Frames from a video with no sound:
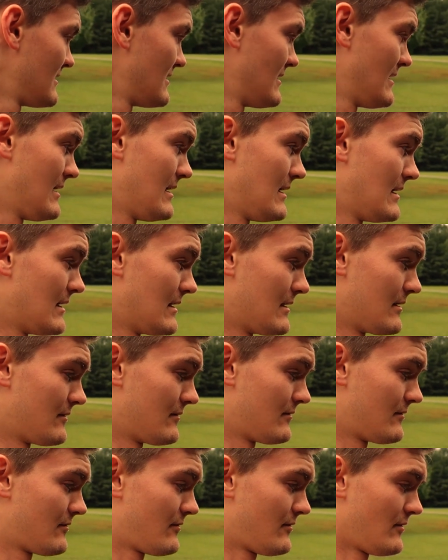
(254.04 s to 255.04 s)

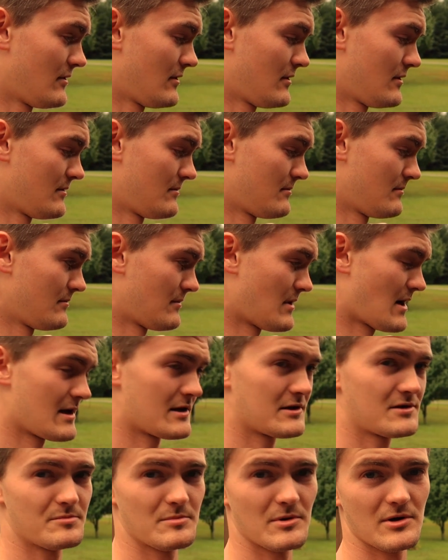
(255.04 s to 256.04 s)
And from my
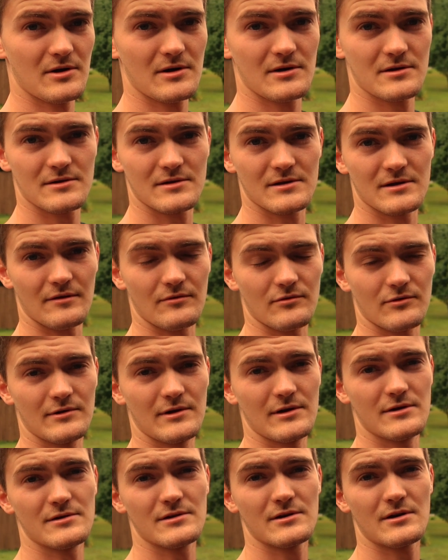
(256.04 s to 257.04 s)
experience several
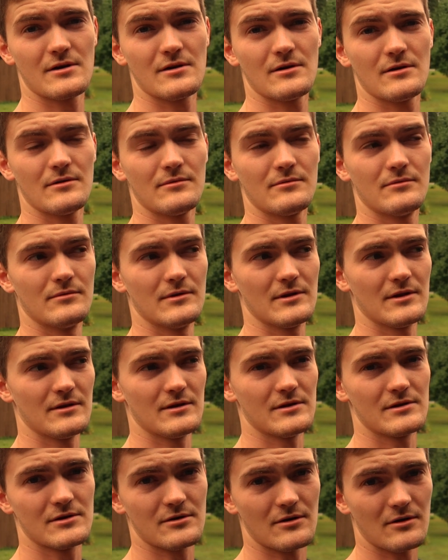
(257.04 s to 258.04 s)
years ago with
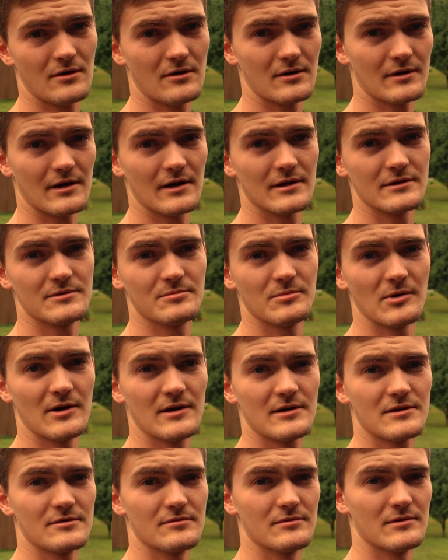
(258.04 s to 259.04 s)
this car on cut
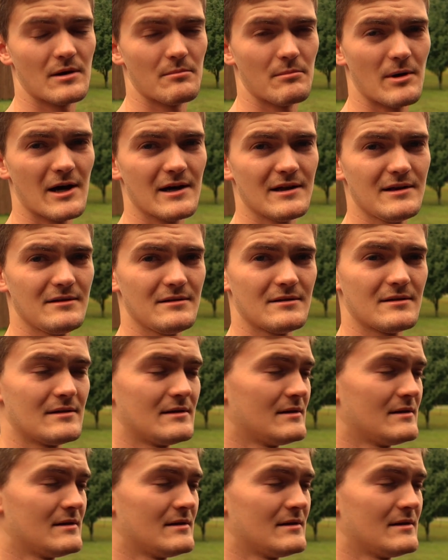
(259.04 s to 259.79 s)
springs when I bought it,